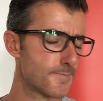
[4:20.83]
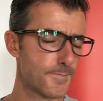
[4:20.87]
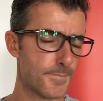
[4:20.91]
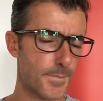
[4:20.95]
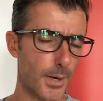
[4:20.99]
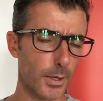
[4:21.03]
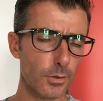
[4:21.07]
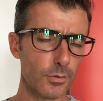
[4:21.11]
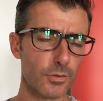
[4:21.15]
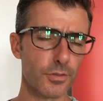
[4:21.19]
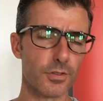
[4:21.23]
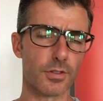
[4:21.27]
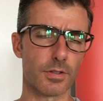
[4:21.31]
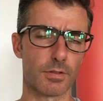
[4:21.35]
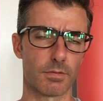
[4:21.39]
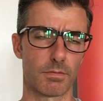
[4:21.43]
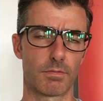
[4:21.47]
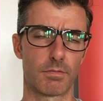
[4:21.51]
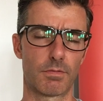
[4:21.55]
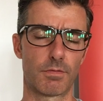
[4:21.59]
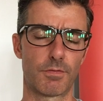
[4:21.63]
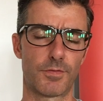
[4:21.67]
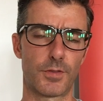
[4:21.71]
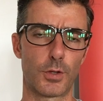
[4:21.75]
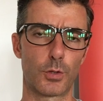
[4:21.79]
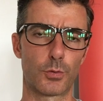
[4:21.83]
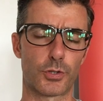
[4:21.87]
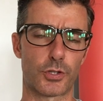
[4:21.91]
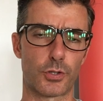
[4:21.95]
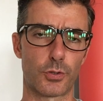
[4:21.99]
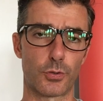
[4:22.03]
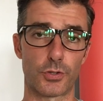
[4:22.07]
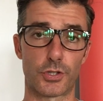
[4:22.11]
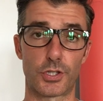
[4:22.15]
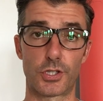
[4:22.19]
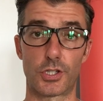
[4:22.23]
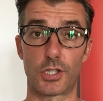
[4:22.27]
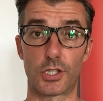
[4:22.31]
Both fuel
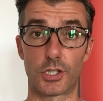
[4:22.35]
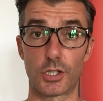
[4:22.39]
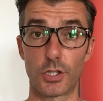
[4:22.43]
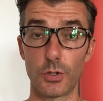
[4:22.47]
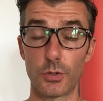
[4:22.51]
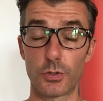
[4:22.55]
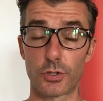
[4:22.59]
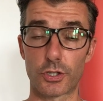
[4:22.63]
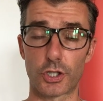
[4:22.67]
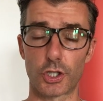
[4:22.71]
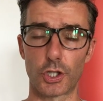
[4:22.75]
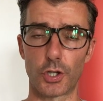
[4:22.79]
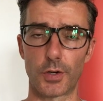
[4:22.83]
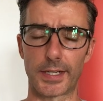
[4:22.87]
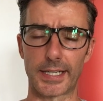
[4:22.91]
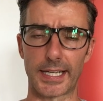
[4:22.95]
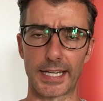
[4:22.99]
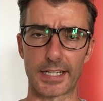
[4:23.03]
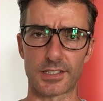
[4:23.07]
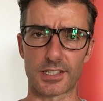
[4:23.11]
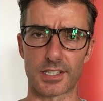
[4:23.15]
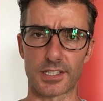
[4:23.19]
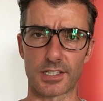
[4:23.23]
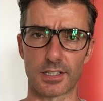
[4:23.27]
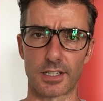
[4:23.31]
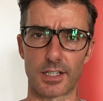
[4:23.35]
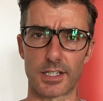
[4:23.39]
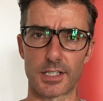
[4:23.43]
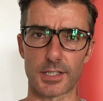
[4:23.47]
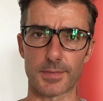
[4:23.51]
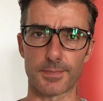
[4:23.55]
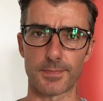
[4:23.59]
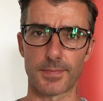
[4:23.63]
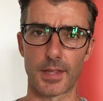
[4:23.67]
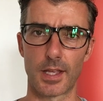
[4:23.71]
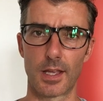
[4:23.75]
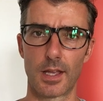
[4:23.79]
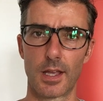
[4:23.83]
sources are used during exercise,
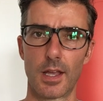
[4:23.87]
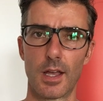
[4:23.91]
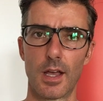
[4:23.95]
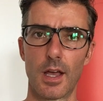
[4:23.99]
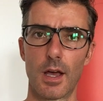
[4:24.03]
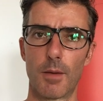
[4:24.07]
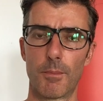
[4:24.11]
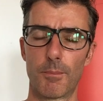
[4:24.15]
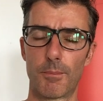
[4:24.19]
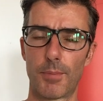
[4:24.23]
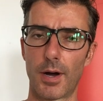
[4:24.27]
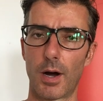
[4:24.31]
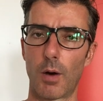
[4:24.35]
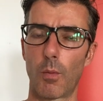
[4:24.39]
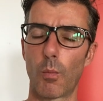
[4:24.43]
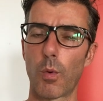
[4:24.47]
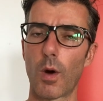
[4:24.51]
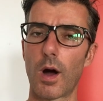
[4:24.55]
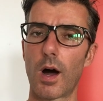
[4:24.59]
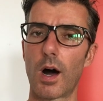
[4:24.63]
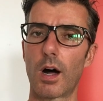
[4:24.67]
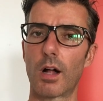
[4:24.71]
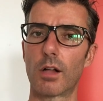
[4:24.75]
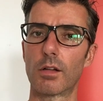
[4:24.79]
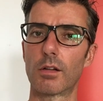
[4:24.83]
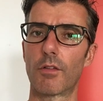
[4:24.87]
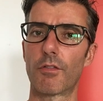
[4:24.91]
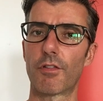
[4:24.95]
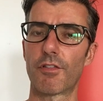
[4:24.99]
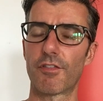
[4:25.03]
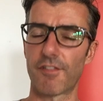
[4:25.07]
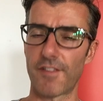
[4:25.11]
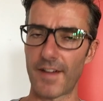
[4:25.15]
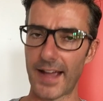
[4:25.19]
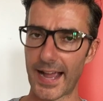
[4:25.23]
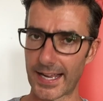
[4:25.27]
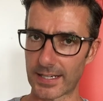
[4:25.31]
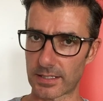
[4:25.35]
but while
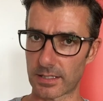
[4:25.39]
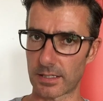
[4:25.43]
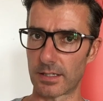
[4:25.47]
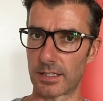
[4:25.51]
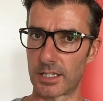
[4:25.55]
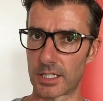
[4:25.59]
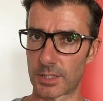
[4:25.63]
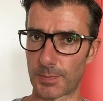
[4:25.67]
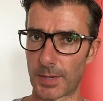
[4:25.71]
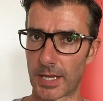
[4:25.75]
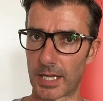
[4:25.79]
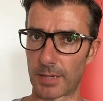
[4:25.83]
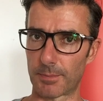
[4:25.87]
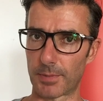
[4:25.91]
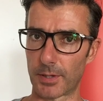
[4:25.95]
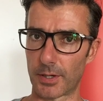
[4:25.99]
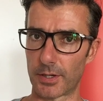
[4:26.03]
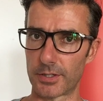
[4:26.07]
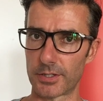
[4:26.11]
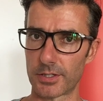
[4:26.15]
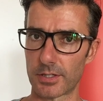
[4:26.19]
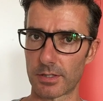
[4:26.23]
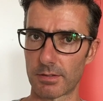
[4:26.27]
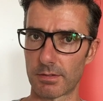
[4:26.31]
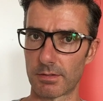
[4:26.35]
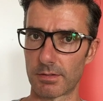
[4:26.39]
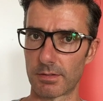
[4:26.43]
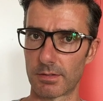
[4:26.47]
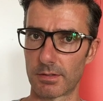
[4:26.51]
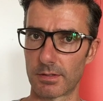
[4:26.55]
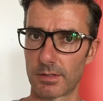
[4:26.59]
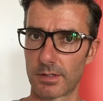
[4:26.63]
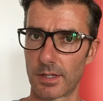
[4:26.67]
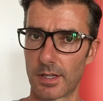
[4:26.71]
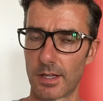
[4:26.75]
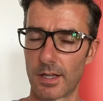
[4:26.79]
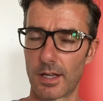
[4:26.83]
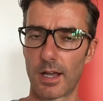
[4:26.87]
fat is being burned,
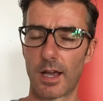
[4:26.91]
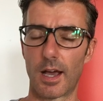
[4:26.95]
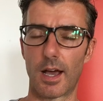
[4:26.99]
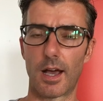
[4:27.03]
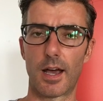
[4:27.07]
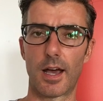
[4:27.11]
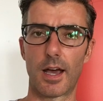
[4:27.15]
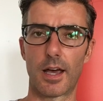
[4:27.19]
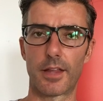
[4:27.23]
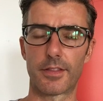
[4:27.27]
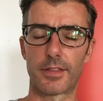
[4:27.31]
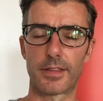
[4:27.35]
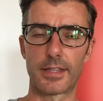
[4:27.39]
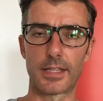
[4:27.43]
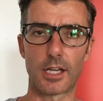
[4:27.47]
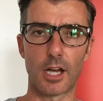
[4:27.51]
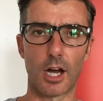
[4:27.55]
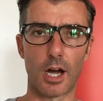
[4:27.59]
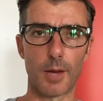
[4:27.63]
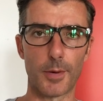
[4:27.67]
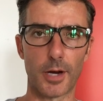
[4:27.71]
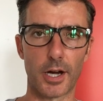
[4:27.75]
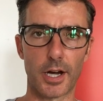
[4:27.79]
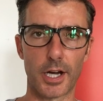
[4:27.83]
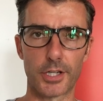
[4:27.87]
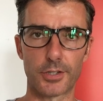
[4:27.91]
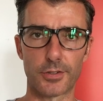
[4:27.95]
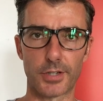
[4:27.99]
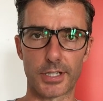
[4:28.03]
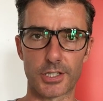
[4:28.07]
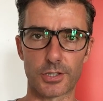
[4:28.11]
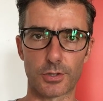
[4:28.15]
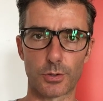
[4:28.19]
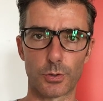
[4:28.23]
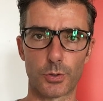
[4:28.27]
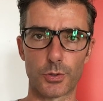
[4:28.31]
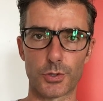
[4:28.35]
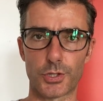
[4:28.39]
the carbohydrate
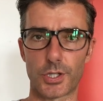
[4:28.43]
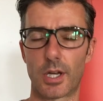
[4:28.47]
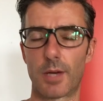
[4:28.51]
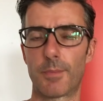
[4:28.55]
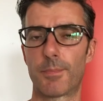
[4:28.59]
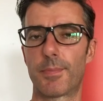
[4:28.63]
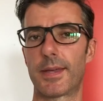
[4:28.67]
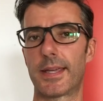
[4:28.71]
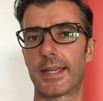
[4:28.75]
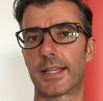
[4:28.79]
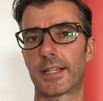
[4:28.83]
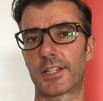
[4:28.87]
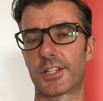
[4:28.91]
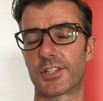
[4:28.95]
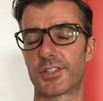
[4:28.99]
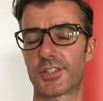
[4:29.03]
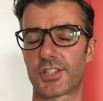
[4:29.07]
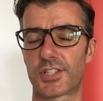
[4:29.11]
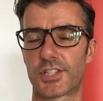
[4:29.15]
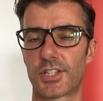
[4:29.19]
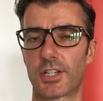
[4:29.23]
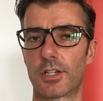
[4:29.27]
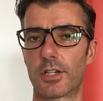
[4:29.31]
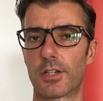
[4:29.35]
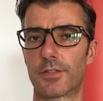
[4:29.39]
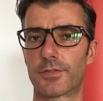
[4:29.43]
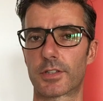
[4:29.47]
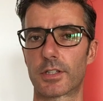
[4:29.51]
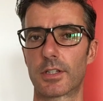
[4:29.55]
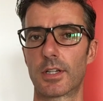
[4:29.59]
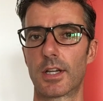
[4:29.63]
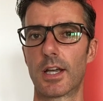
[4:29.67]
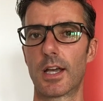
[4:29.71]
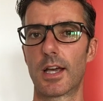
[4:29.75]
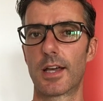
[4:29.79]
stores are being conserved.